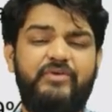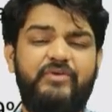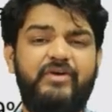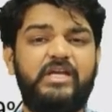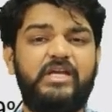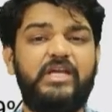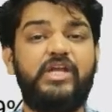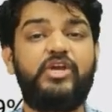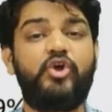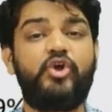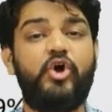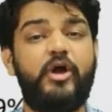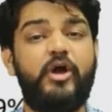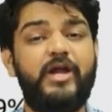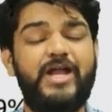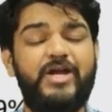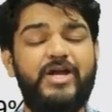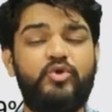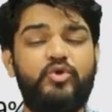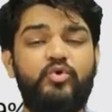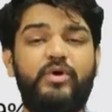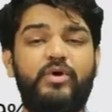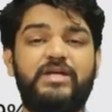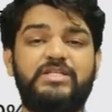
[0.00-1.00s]
in
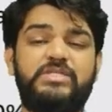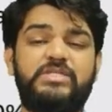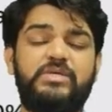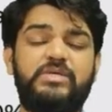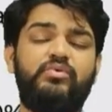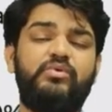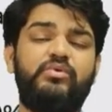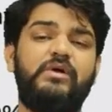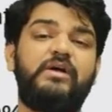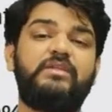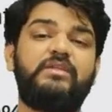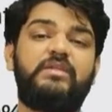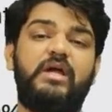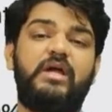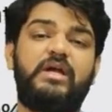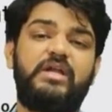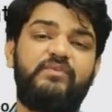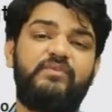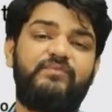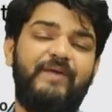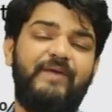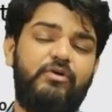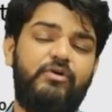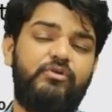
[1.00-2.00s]
order to achieve
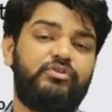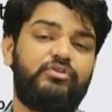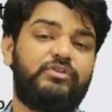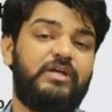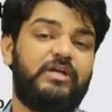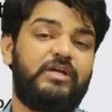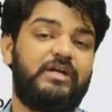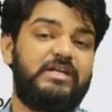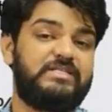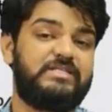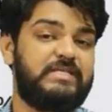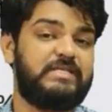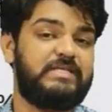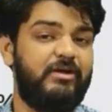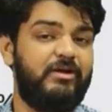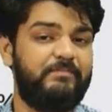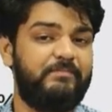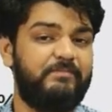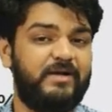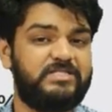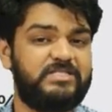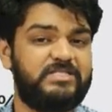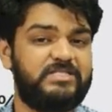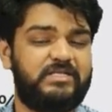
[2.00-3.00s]
35 to
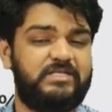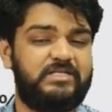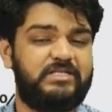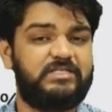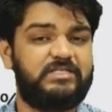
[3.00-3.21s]
37%